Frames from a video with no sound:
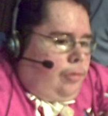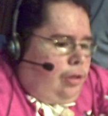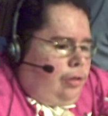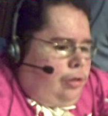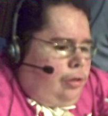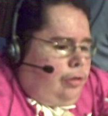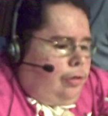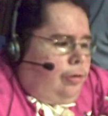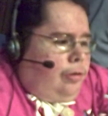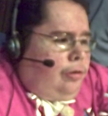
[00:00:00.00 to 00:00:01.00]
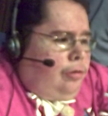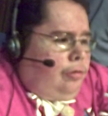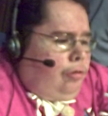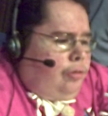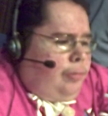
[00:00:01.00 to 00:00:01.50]
Uh,
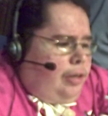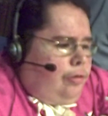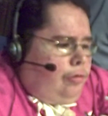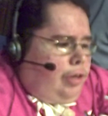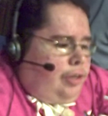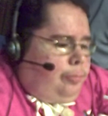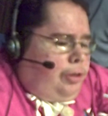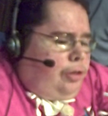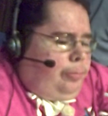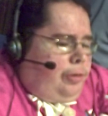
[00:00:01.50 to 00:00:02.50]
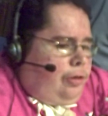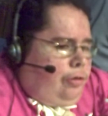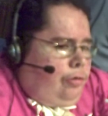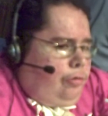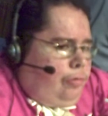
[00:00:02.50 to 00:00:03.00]
Los Matadores pick up
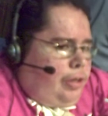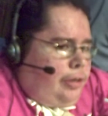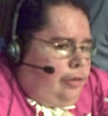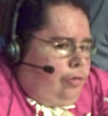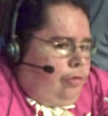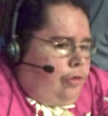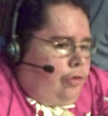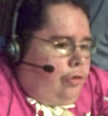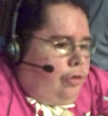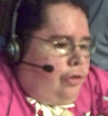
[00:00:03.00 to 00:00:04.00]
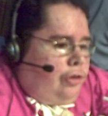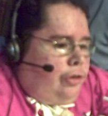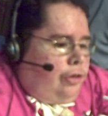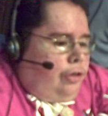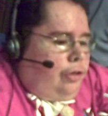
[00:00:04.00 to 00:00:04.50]
another win over
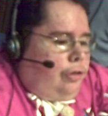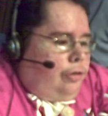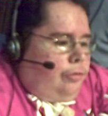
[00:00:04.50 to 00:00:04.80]
uh,